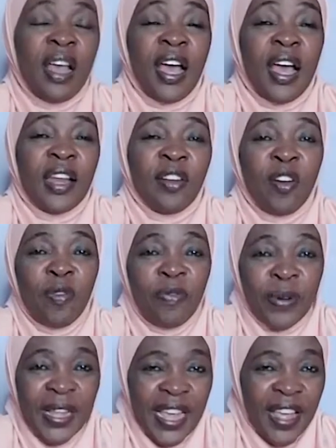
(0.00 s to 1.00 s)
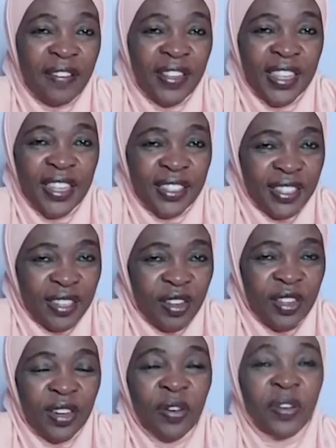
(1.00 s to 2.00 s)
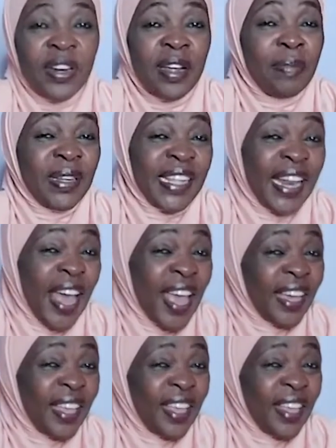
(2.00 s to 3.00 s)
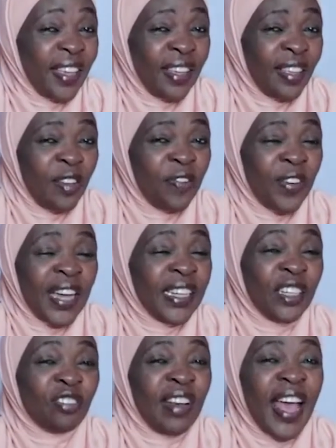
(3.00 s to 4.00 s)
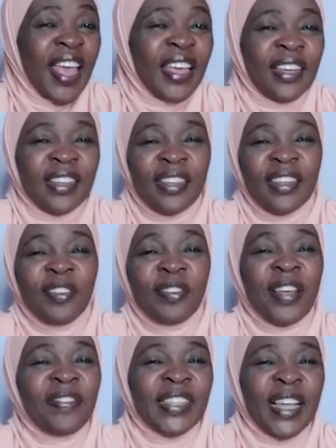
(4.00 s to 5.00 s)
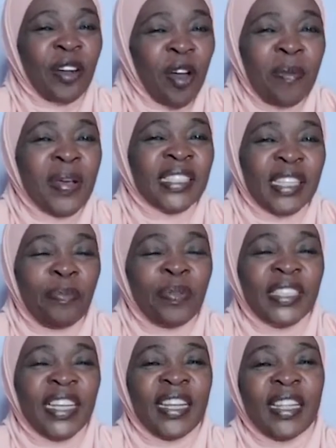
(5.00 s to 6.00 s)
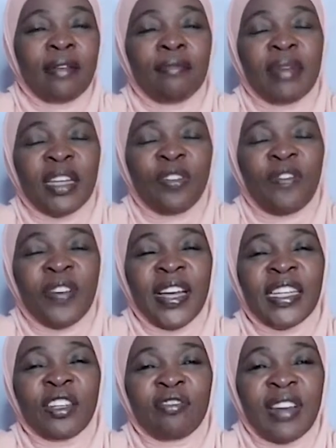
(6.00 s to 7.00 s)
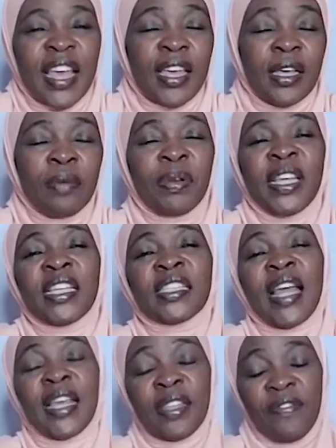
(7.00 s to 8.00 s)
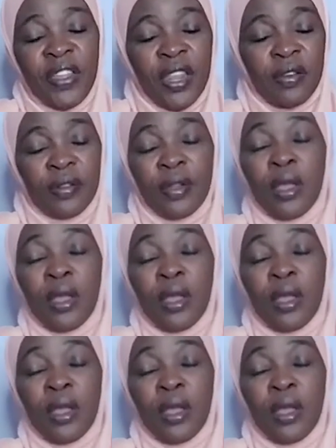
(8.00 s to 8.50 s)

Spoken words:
And hopefully everything is in order. But the liking, you're forgetting to like. You're leaving the comments, appreciate them, but you're forgetting to like. Please like the video.